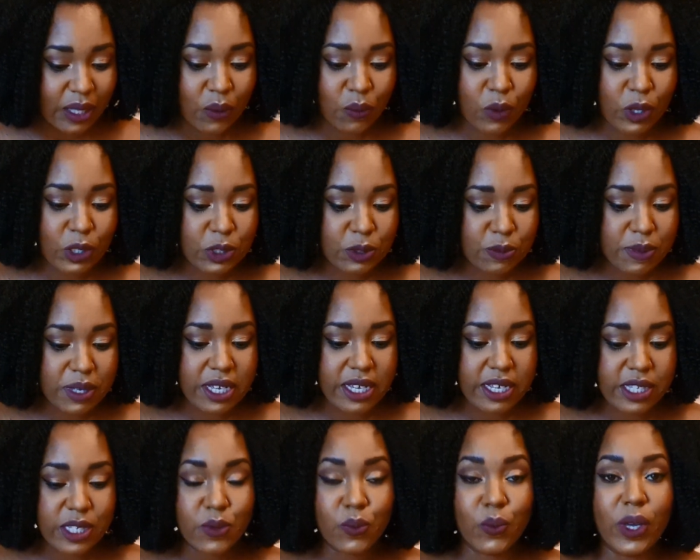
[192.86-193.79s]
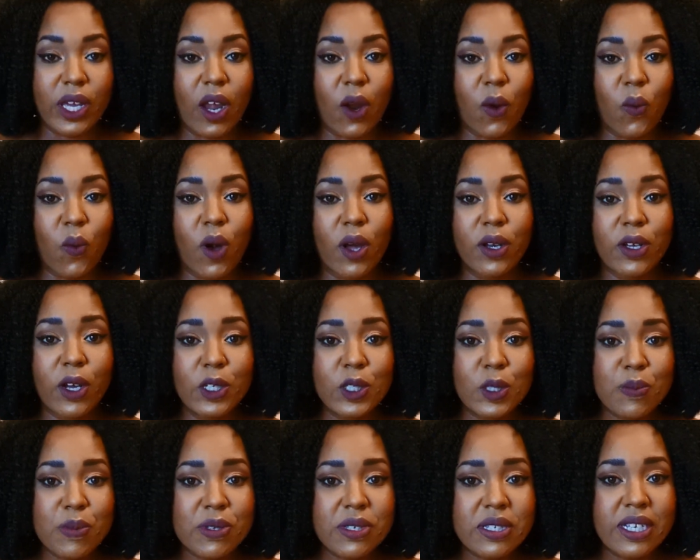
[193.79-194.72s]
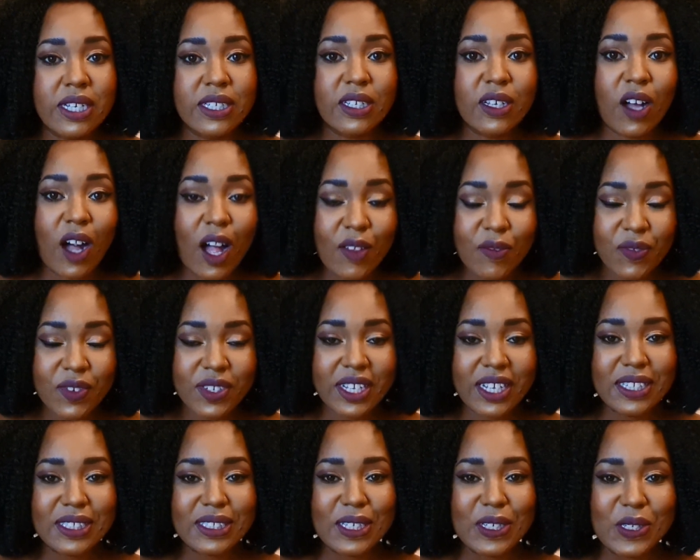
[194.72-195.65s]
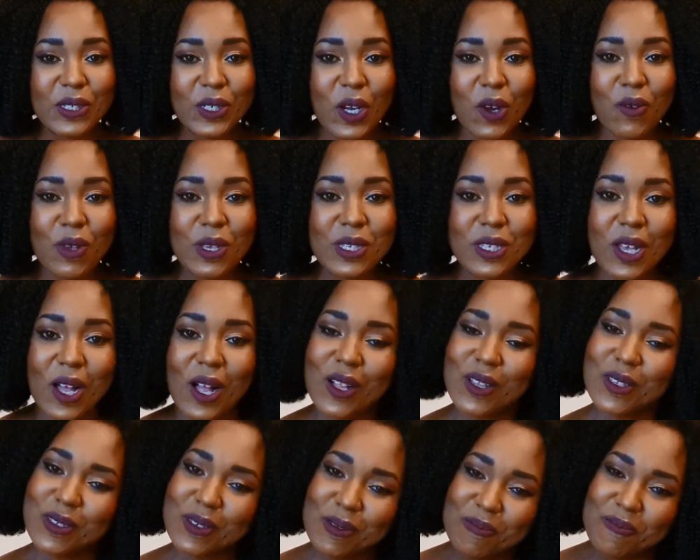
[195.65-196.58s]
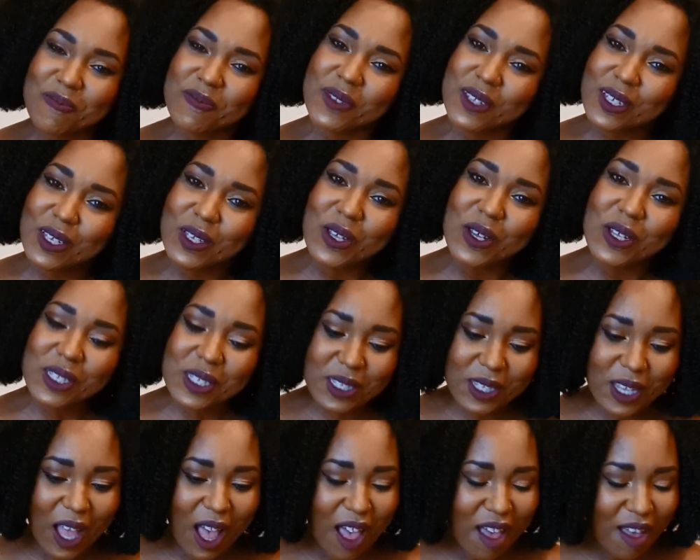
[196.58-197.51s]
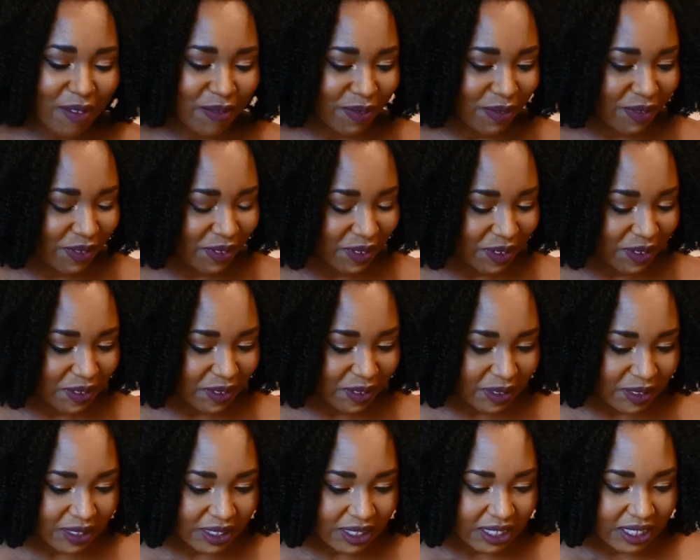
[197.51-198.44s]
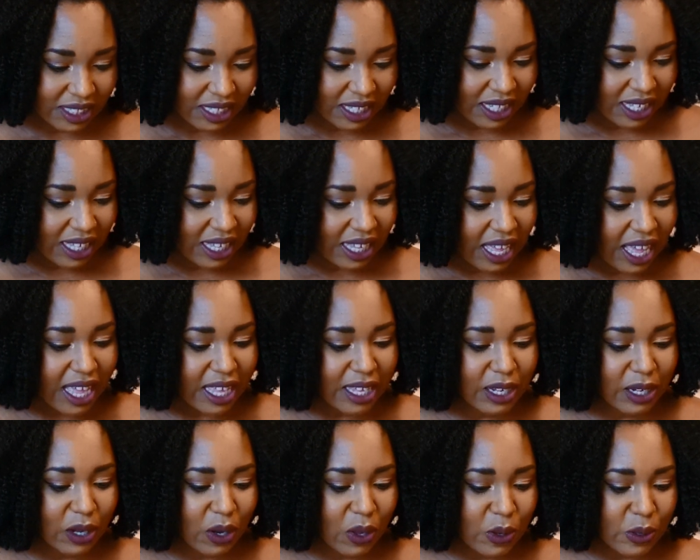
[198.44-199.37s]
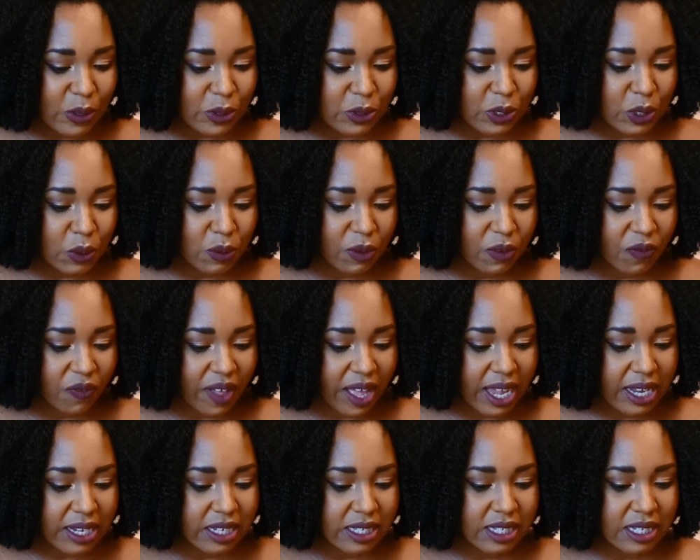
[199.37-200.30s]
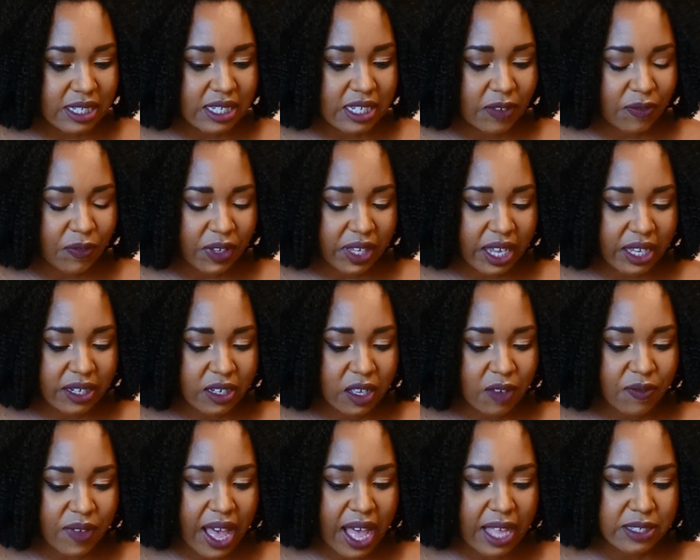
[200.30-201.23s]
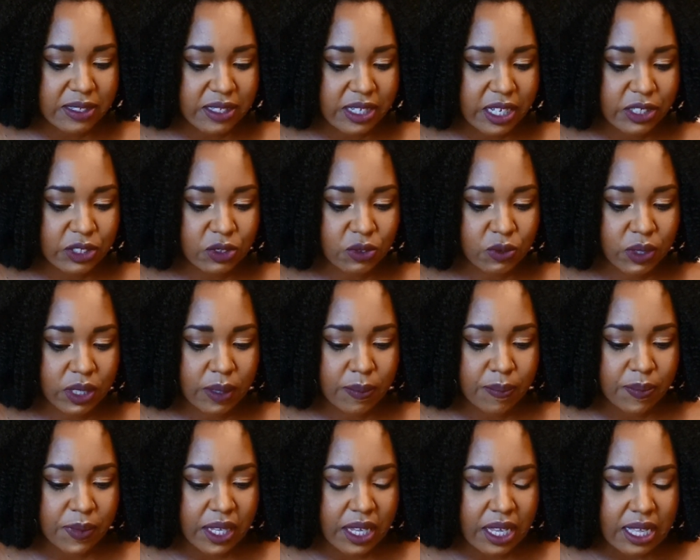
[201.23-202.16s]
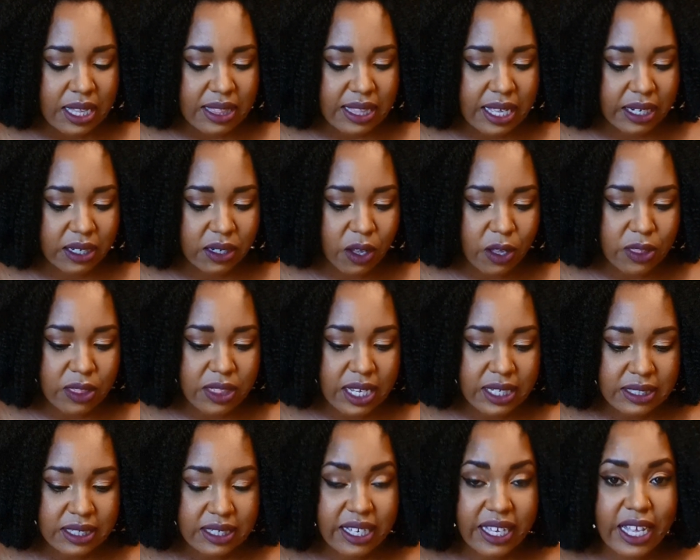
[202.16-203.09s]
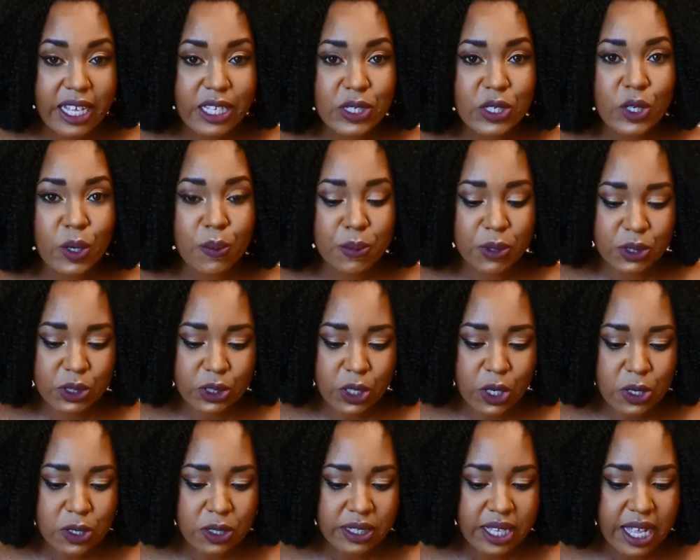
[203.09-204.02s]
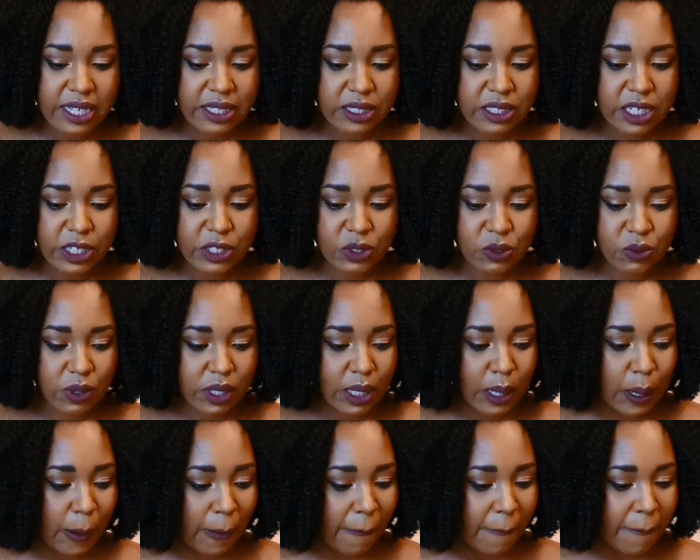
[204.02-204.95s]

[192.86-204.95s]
which means we are 100% confident in your results. Good stuff. Enclosed, you will find a certificate of ancestry that authenticates your paternal ancestry,